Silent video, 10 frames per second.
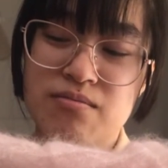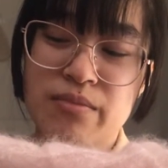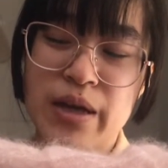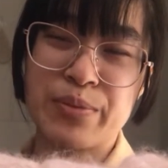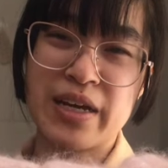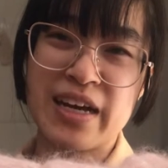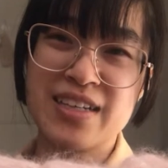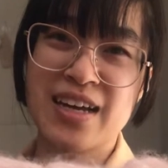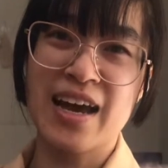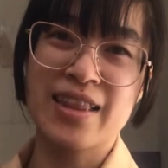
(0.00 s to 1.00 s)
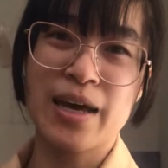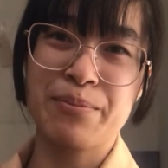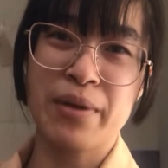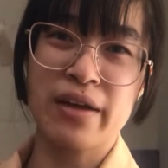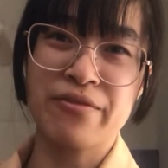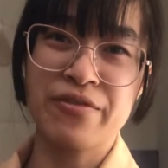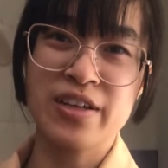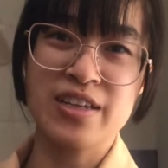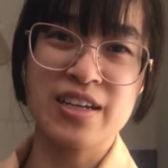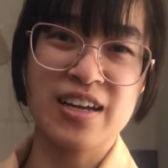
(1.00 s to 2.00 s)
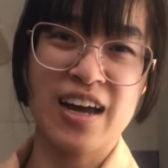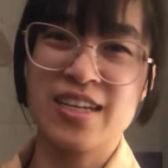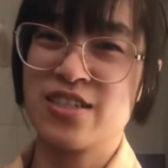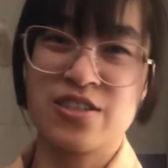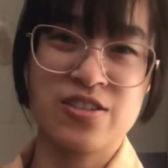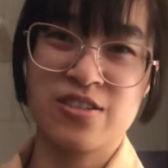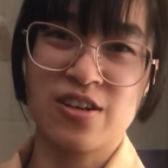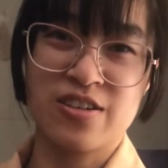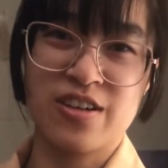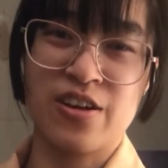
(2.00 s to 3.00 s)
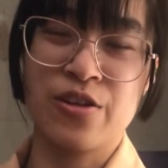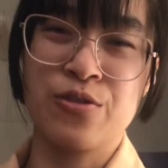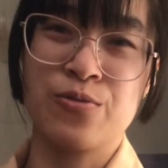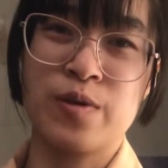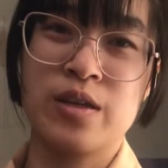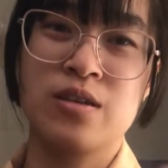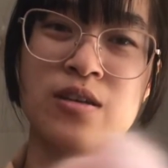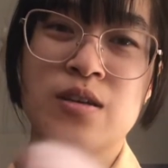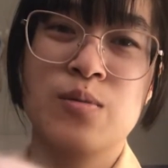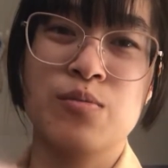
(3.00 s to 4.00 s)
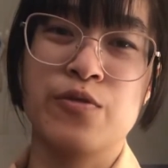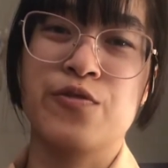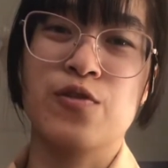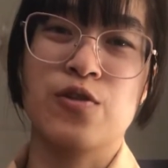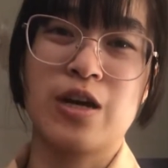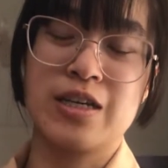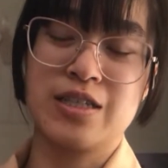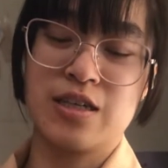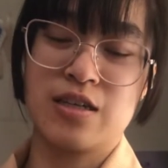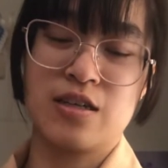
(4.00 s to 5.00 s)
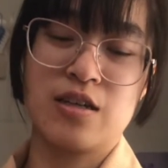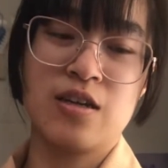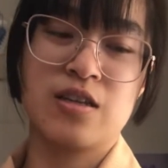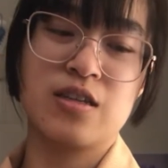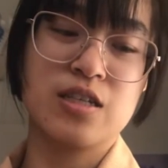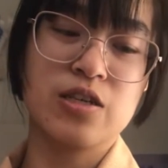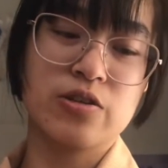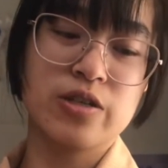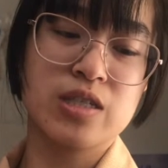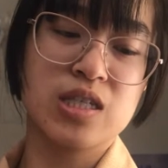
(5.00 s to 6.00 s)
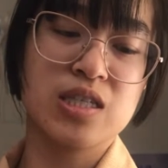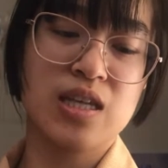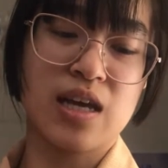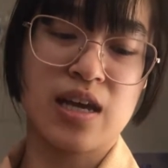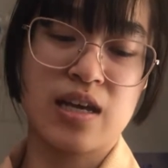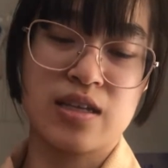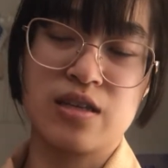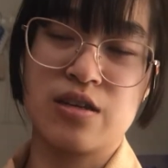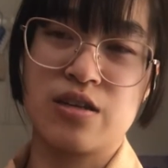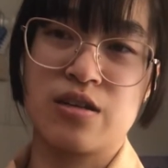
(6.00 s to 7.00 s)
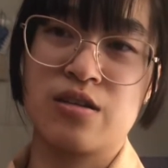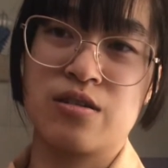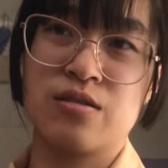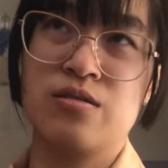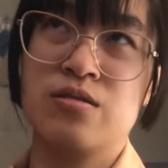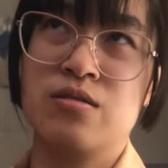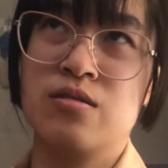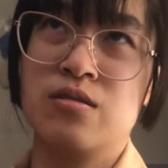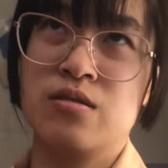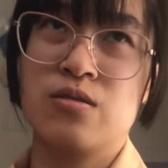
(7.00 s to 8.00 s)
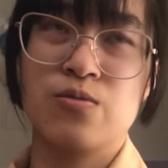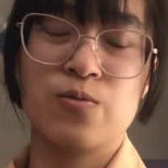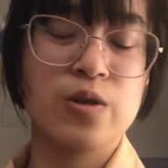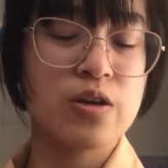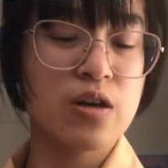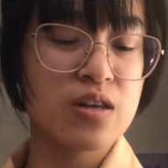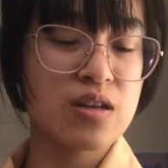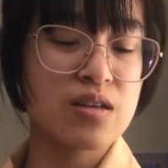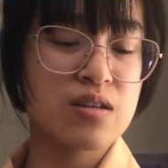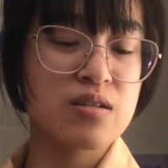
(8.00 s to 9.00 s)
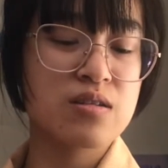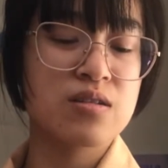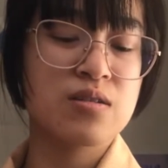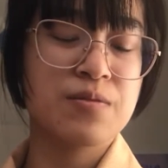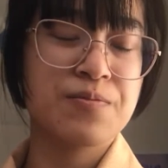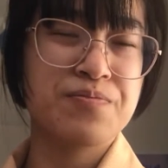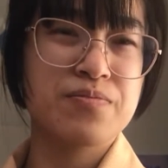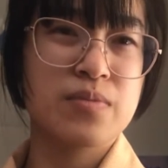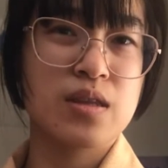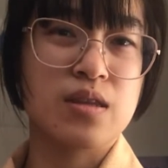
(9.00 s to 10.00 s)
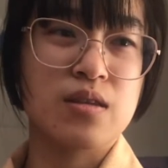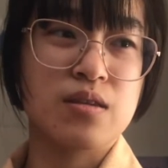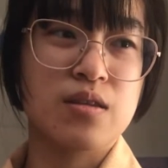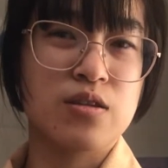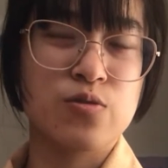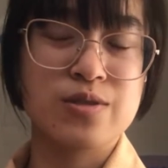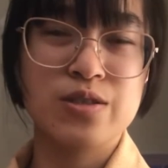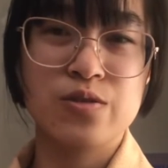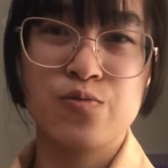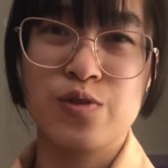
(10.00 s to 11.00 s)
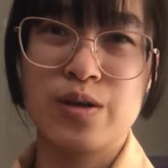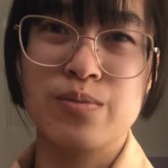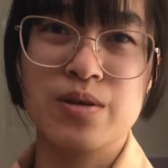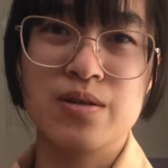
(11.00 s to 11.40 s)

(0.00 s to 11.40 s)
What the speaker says: And because I had that bad feeling, I just started the other one before I did the decreases and the, what do you call it? The twisted rib.